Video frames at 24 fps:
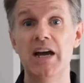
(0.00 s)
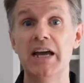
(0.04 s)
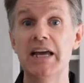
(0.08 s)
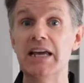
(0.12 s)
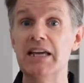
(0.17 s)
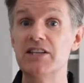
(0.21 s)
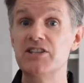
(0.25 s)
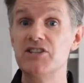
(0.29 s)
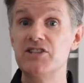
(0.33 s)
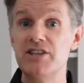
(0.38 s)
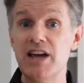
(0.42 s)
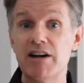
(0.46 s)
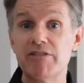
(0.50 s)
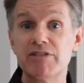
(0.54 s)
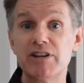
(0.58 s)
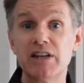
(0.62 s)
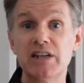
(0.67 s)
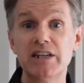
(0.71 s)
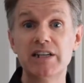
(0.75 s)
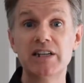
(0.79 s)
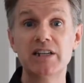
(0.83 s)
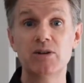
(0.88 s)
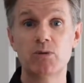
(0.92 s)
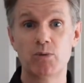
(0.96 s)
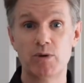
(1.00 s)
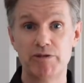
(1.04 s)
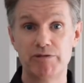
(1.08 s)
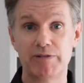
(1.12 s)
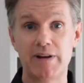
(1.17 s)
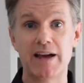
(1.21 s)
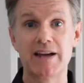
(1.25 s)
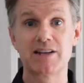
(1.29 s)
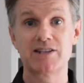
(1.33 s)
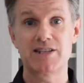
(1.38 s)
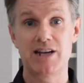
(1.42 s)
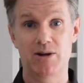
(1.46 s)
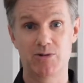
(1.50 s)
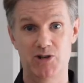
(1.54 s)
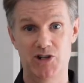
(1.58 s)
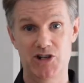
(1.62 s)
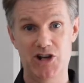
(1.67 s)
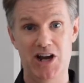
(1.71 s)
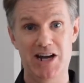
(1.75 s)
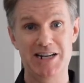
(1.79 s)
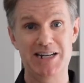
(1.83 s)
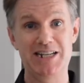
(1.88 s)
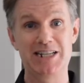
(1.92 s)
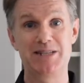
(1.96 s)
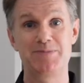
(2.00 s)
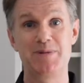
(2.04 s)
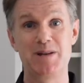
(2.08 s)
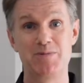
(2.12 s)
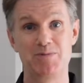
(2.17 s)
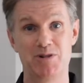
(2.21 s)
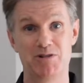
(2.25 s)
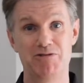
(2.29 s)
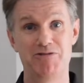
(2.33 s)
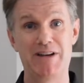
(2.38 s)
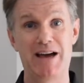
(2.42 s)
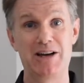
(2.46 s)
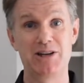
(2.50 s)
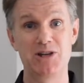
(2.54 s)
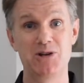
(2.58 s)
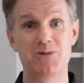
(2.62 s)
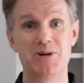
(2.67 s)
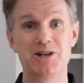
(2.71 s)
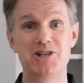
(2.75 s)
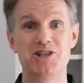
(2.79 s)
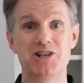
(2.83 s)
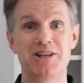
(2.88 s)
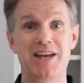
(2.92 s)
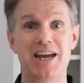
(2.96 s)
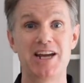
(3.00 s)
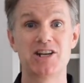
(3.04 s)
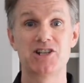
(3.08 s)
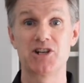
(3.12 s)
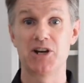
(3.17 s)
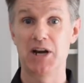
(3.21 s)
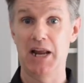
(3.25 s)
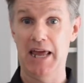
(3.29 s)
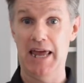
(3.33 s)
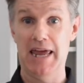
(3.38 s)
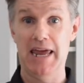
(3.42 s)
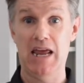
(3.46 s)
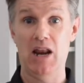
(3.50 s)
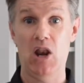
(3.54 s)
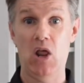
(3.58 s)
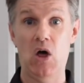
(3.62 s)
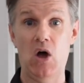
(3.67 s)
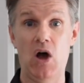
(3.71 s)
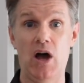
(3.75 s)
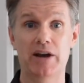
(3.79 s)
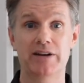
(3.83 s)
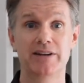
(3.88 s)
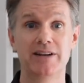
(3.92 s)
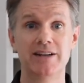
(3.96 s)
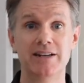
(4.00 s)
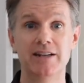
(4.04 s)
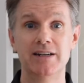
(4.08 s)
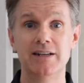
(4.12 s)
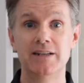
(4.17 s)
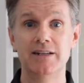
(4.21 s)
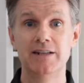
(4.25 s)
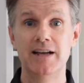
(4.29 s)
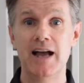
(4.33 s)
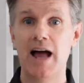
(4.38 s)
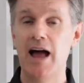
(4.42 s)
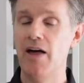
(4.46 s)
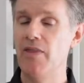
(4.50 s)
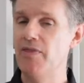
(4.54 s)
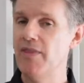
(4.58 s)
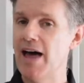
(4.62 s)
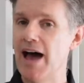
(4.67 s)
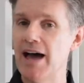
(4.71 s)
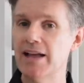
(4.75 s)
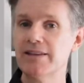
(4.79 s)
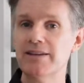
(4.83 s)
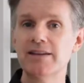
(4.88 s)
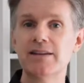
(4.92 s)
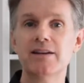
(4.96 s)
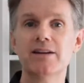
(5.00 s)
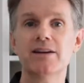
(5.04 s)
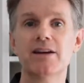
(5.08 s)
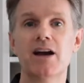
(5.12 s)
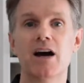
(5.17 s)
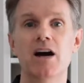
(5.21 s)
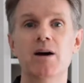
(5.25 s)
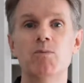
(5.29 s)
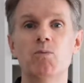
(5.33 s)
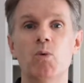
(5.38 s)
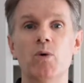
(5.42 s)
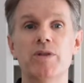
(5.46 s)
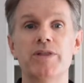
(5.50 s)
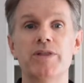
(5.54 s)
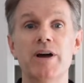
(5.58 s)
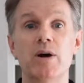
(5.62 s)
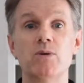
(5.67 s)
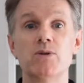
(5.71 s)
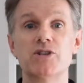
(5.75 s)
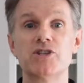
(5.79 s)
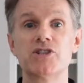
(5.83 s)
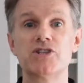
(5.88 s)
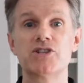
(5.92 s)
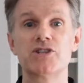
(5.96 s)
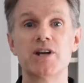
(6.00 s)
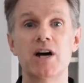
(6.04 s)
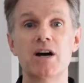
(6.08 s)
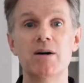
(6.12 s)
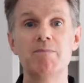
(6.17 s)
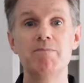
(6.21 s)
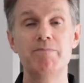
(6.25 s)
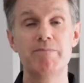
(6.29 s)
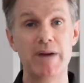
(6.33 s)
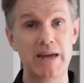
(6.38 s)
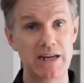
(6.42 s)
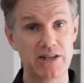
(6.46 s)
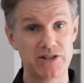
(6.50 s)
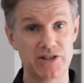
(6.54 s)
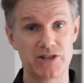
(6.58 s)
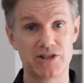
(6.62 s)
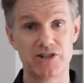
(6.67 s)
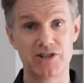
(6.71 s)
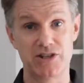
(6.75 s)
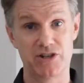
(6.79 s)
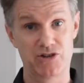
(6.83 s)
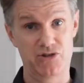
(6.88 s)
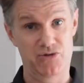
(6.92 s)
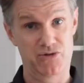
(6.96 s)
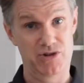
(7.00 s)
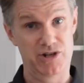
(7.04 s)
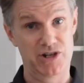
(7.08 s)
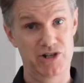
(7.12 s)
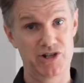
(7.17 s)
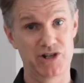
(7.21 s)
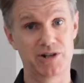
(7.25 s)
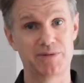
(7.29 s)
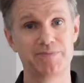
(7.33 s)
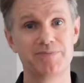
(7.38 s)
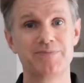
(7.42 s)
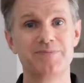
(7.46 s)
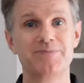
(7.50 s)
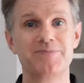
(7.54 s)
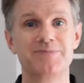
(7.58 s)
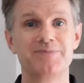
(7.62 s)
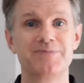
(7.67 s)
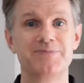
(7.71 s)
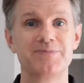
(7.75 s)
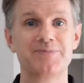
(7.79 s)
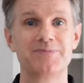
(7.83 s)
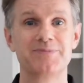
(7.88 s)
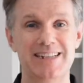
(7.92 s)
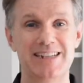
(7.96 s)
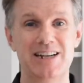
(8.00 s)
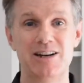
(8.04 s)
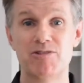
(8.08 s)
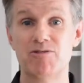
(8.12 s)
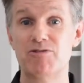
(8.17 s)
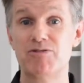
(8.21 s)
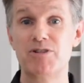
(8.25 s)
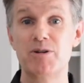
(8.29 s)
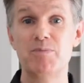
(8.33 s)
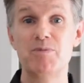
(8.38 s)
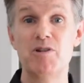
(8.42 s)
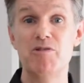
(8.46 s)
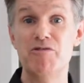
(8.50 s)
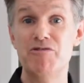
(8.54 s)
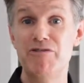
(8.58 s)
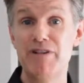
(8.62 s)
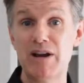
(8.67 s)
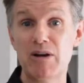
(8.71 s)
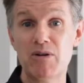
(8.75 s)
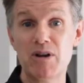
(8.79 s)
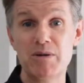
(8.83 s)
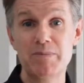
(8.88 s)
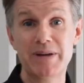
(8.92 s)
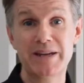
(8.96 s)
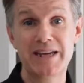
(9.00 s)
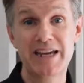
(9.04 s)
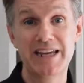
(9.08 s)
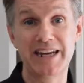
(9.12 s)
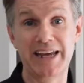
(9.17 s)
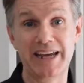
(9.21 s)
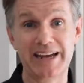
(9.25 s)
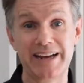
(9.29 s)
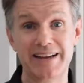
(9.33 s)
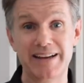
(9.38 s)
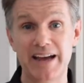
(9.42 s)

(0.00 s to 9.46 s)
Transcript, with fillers: it definitely reflects how Chinese people value education a lot. And that didn't come without some basis in tradition. From the very beginning,